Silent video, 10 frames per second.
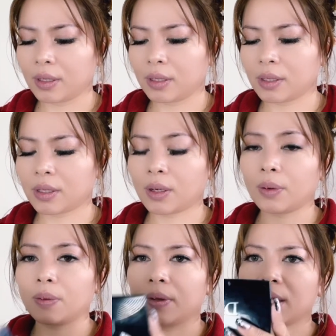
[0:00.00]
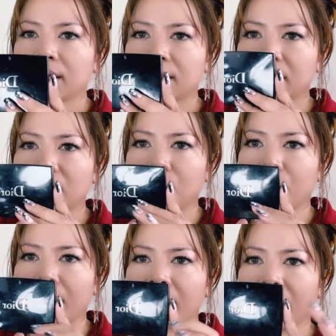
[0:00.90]
So this is
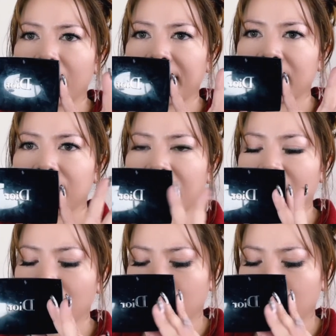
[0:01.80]
Dior mattifying